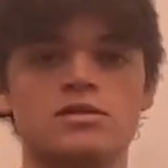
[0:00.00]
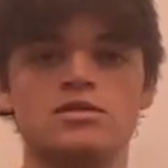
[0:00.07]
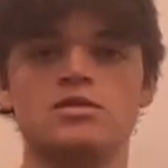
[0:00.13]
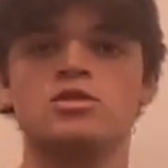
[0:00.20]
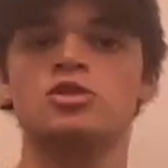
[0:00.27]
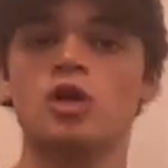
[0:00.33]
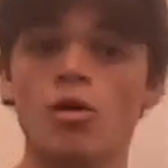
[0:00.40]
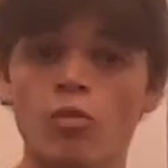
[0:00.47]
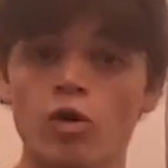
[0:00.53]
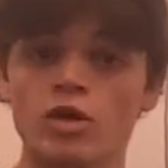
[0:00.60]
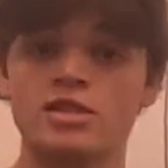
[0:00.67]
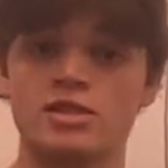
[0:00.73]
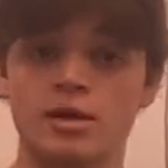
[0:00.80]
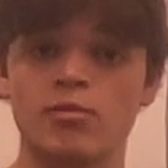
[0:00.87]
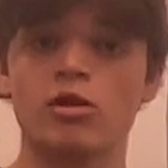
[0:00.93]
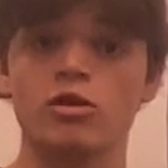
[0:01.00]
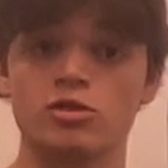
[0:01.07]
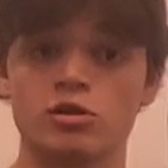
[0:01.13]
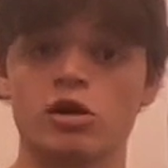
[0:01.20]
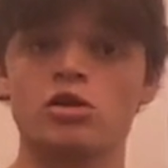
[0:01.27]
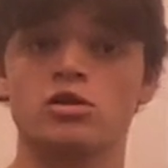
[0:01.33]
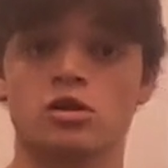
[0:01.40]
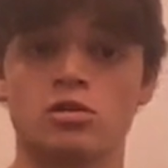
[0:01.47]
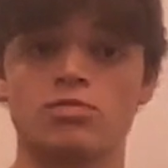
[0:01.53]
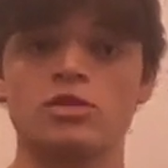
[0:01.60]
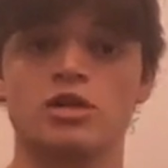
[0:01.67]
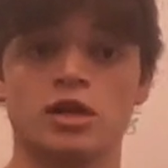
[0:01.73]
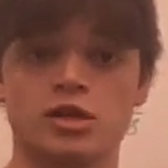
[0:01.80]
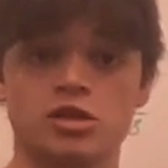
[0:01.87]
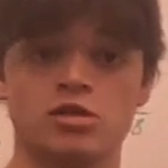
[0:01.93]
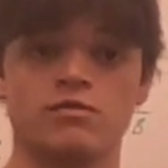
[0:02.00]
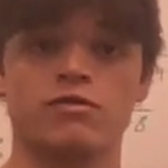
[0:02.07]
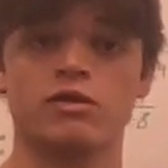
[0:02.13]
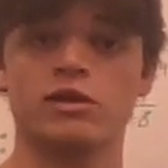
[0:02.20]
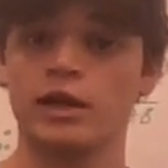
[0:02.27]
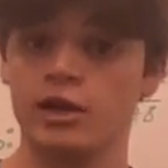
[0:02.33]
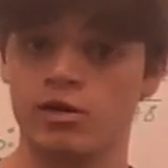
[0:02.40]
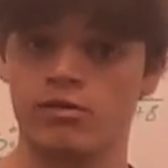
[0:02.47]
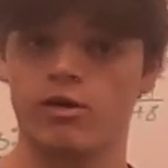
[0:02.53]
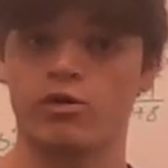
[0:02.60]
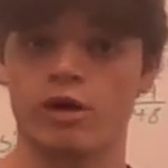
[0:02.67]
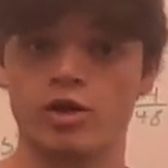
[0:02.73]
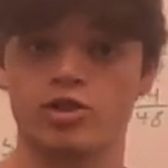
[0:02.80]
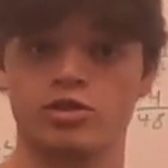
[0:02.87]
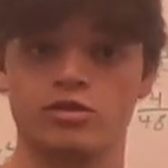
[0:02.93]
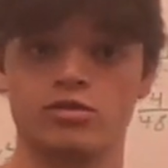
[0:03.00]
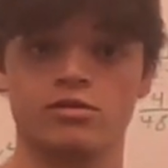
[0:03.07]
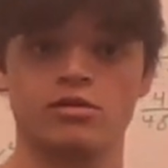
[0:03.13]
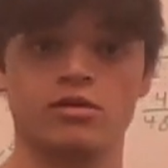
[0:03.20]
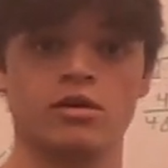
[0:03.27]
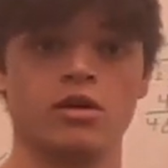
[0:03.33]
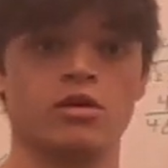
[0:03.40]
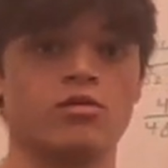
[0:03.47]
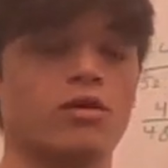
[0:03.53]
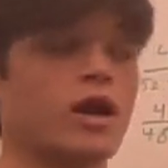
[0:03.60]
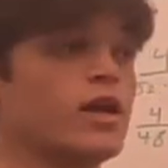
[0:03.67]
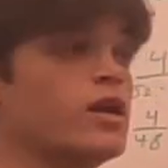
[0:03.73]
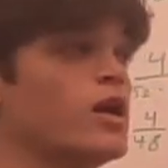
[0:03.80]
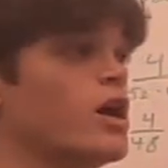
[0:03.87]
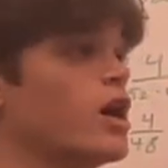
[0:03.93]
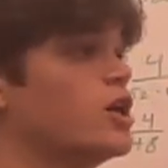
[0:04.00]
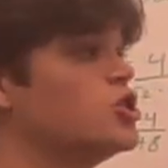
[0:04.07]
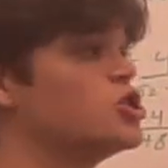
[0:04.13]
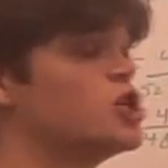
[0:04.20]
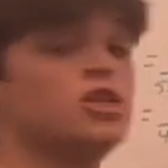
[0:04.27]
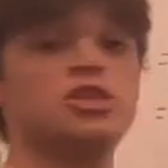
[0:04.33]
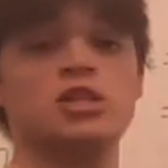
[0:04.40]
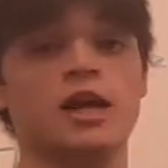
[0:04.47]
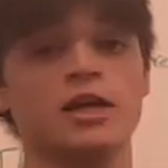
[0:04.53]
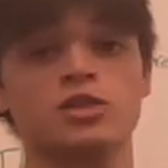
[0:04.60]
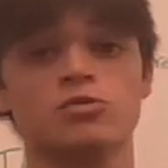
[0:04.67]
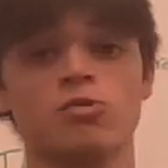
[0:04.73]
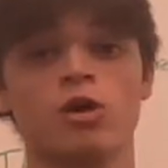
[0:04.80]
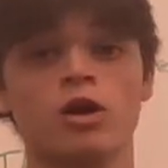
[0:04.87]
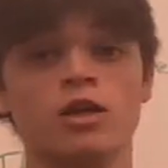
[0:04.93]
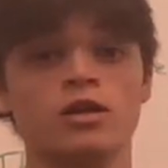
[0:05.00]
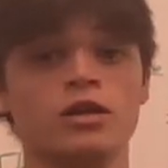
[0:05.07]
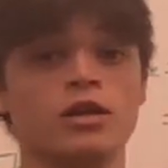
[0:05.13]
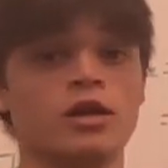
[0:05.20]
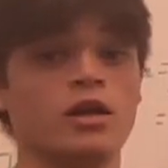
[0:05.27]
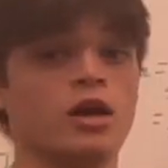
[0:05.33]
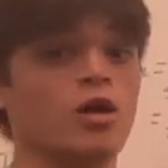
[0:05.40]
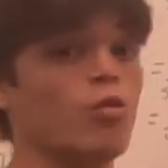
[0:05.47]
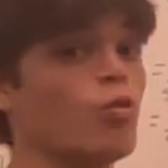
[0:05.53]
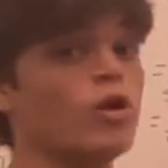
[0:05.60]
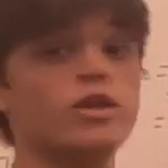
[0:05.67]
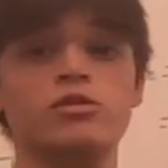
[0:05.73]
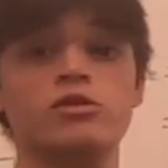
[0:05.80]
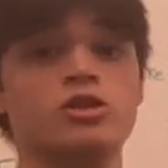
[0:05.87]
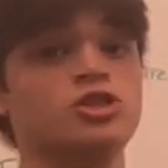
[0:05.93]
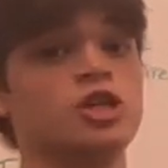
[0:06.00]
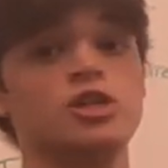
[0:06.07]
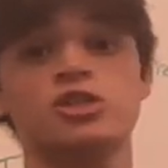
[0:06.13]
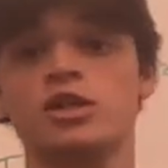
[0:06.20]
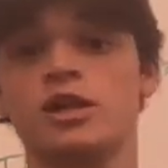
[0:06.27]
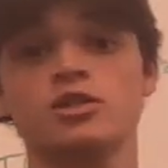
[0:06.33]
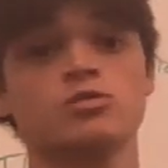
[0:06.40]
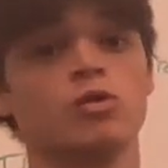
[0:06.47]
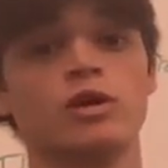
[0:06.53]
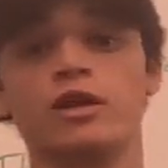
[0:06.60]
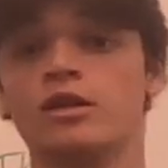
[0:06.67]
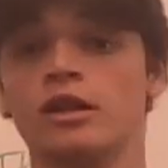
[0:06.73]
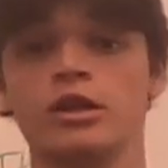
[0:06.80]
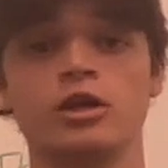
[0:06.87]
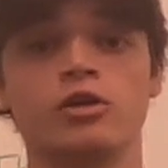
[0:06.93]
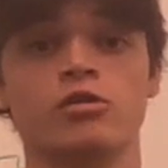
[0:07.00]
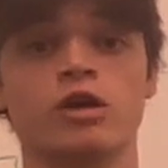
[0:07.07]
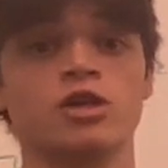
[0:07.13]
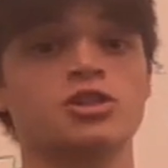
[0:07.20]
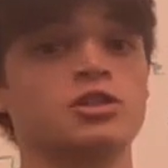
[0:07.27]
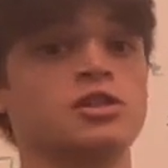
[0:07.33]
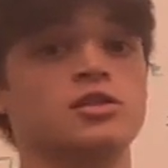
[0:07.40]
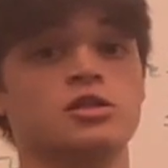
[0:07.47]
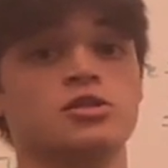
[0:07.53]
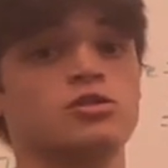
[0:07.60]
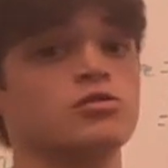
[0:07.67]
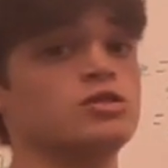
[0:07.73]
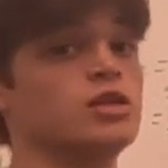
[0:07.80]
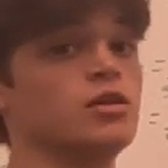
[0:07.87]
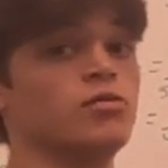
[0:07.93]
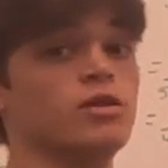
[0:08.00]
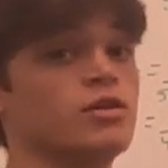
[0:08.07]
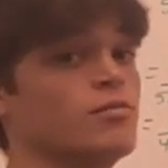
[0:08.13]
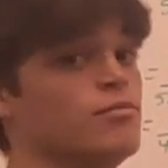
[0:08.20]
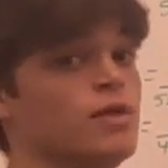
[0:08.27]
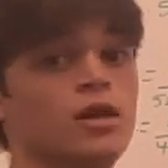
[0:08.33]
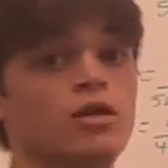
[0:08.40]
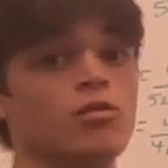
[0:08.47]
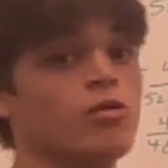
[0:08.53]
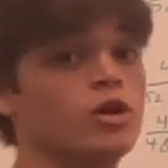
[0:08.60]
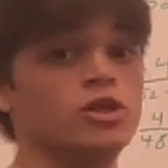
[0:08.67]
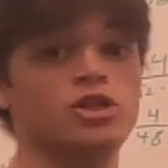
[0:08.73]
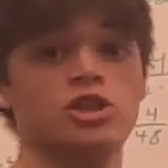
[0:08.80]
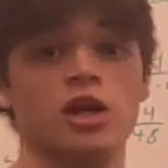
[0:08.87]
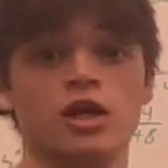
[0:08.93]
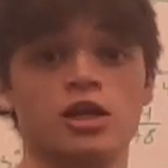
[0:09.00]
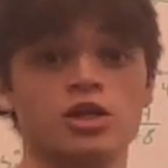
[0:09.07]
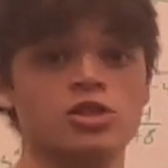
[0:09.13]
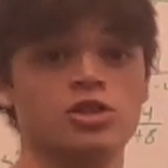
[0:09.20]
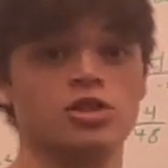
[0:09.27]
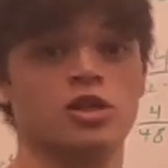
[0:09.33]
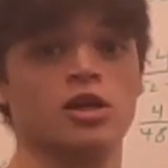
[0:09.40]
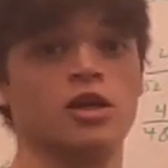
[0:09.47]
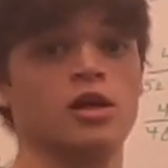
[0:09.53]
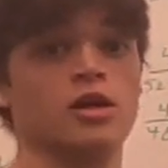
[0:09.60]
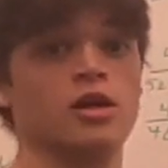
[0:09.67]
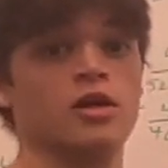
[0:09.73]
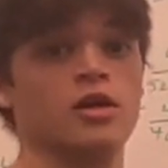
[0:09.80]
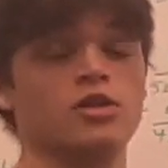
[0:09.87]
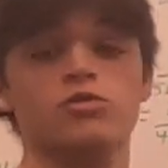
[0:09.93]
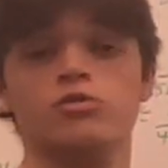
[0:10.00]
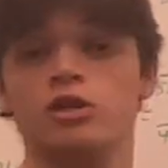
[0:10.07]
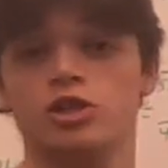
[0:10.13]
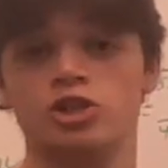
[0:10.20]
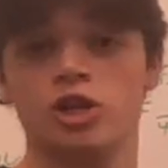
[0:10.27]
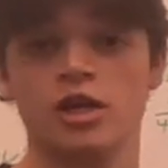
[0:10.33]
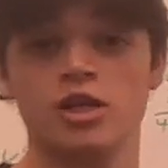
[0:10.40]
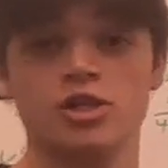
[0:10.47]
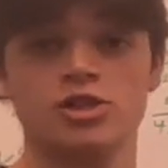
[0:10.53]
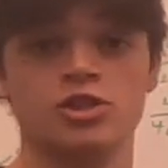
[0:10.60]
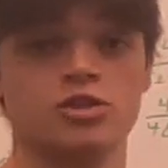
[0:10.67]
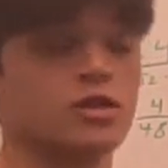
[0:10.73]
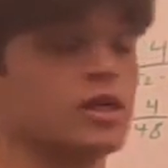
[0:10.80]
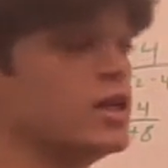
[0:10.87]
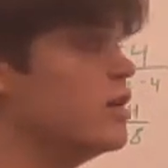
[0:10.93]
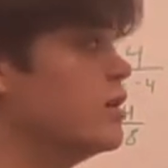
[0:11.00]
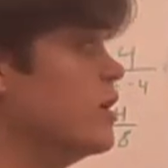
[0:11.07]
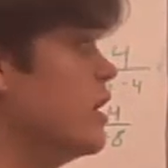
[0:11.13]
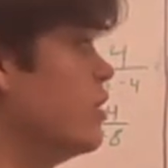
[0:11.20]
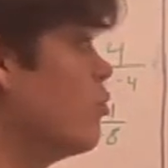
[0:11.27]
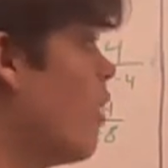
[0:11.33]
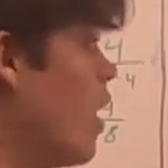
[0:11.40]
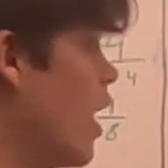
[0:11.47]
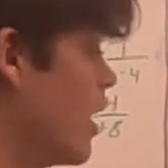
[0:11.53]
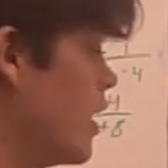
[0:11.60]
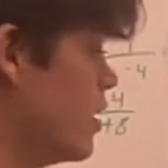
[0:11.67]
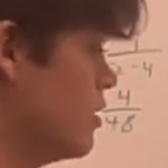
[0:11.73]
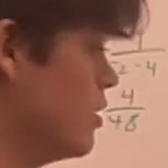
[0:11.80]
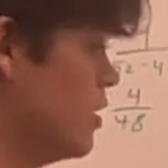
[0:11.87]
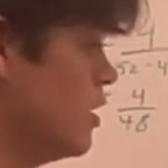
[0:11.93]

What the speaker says: Somewhat similar to our interpretation for linear regression, right? A change in x1, a 1 unit change in x1 in linear regression is associated with a beta 1 change, unit change in y.